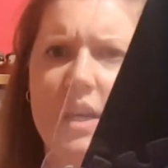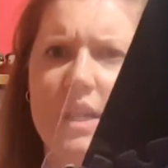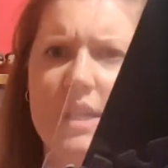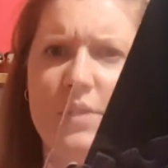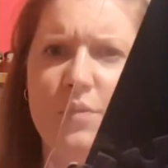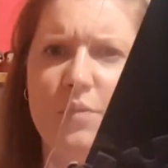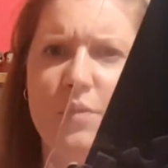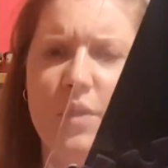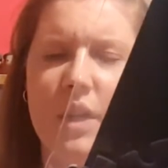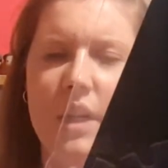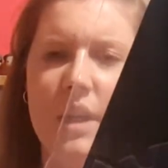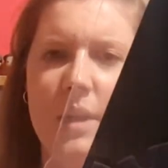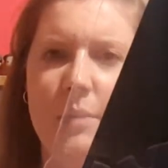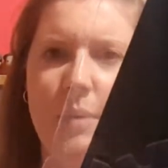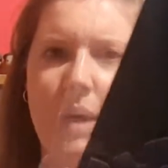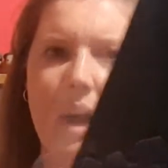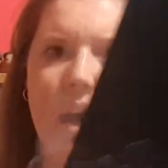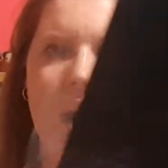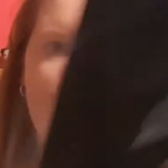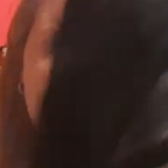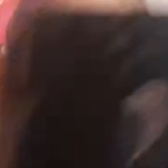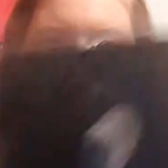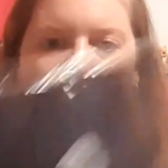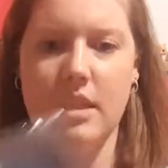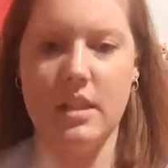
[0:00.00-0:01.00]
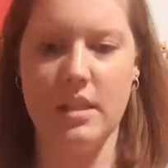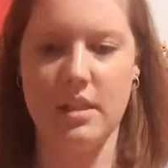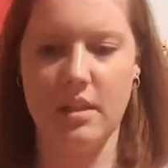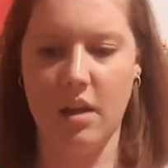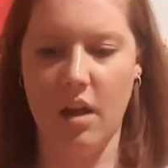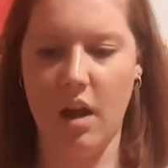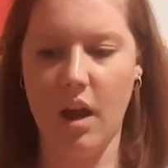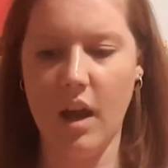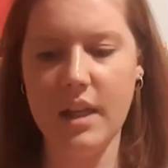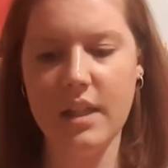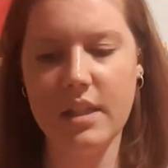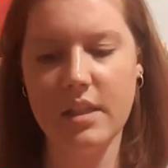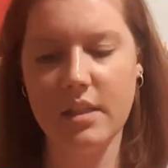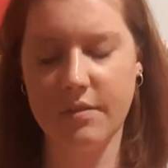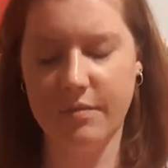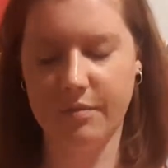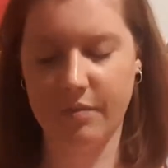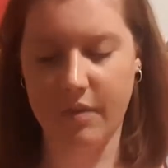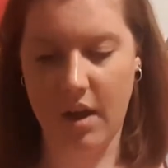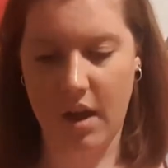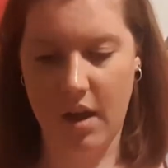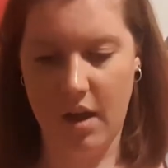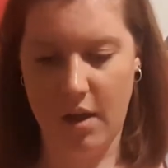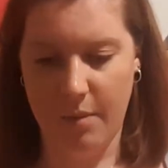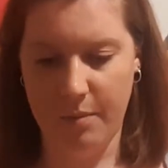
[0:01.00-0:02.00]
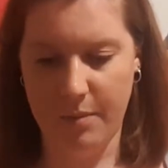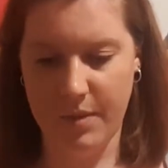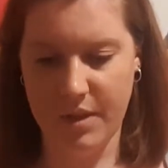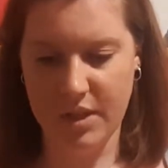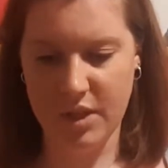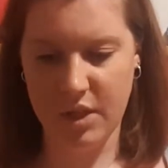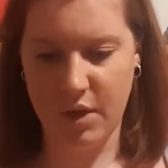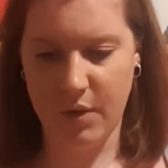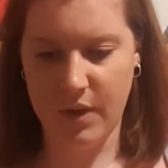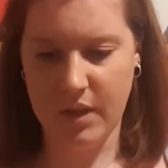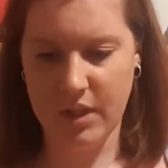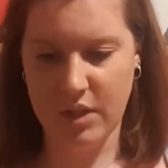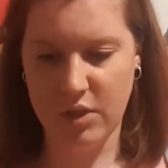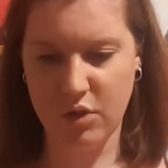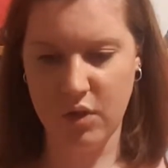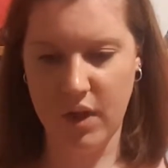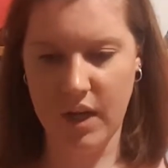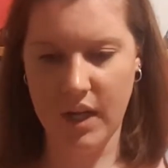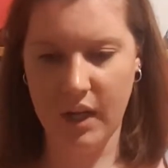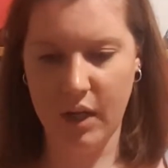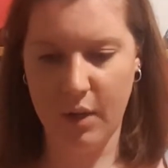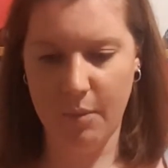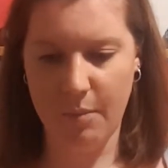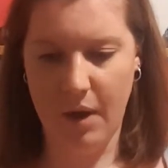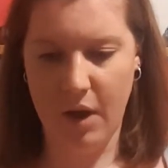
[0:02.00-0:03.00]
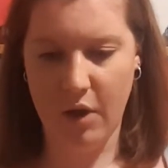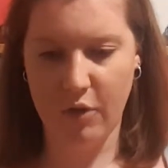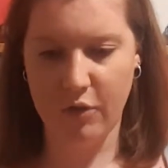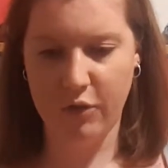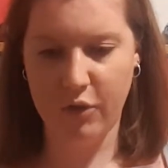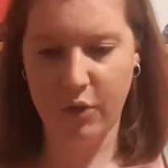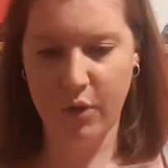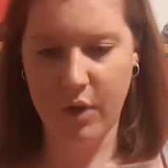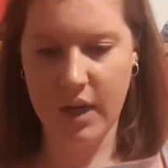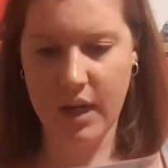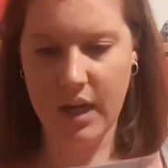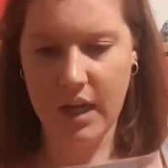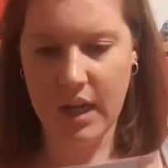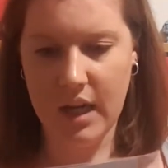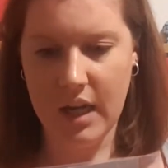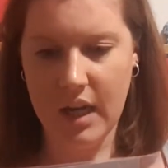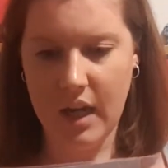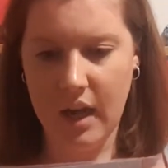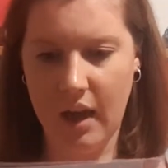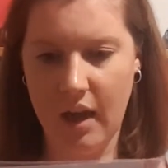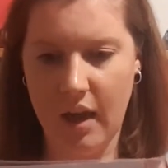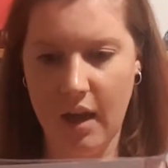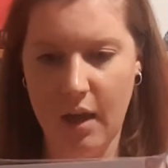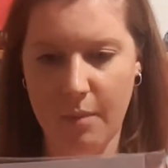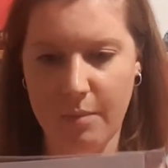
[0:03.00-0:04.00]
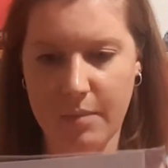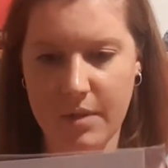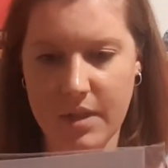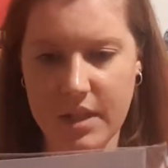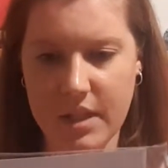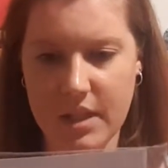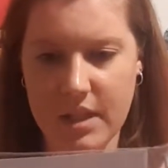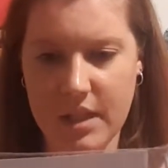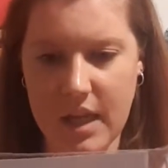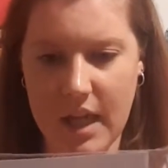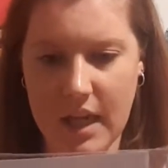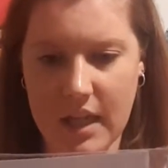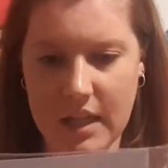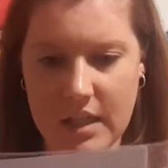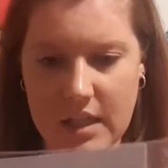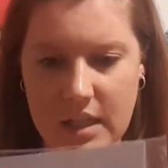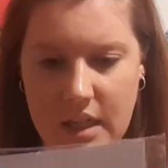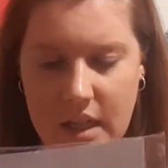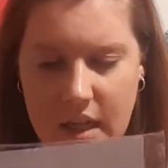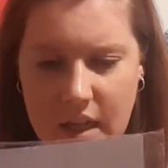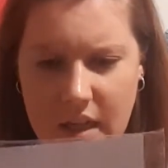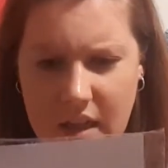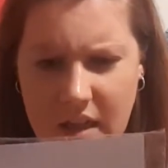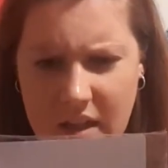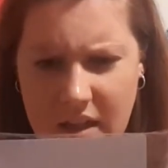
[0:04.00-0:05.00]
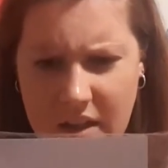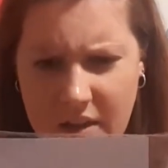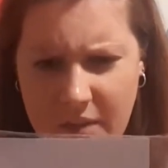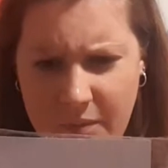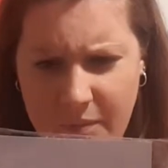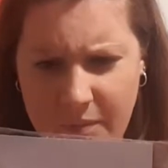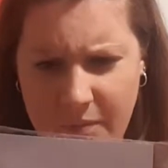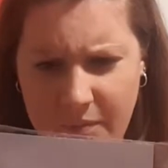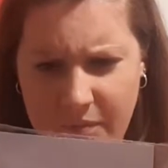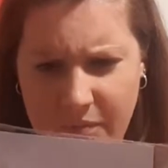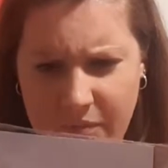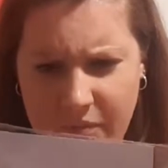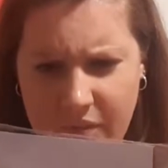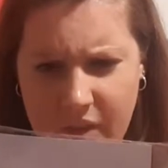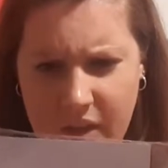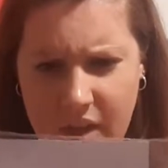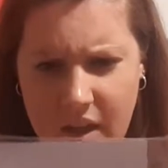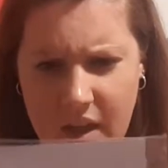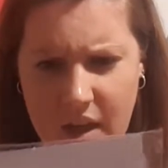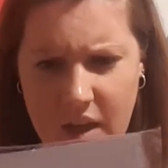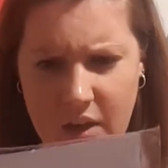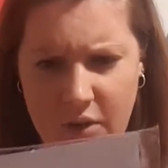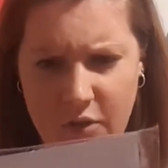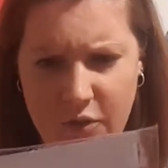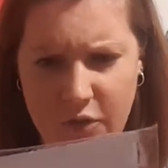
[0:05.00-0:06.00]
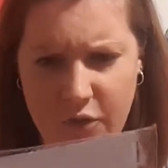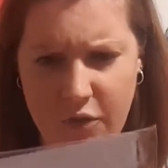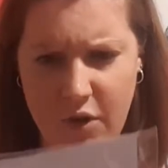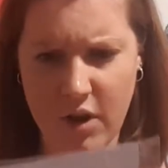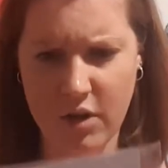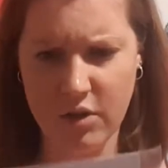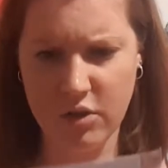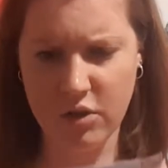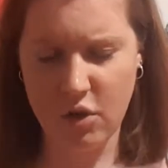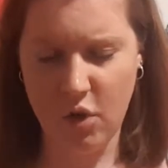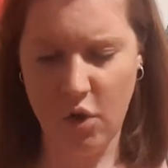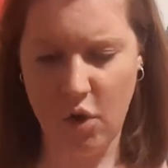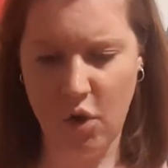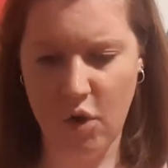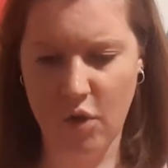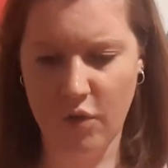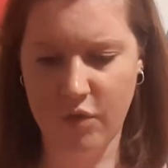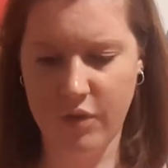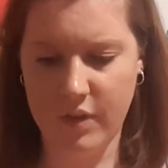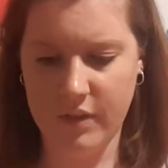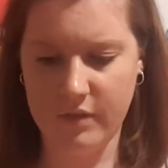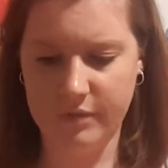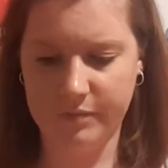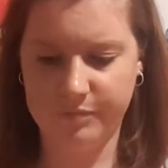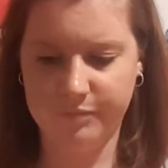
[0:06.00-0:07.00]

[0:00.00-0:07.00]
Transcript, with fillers: It's really bad in this light. Um, so it's Draco Malfoy um, standing in front of